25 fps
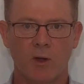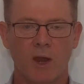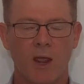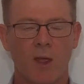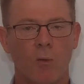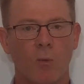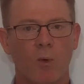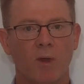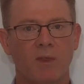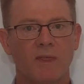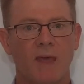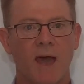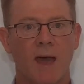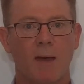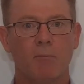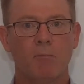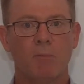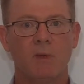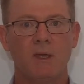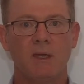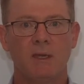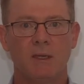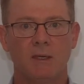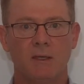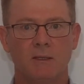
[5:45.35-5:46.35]
And what that
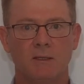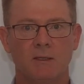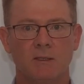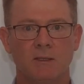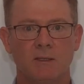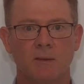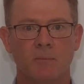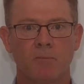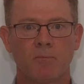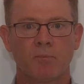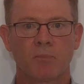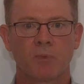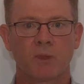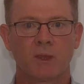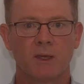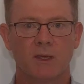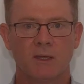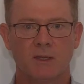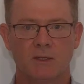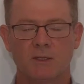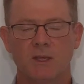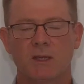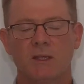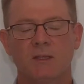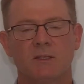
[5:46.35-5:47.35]
means is,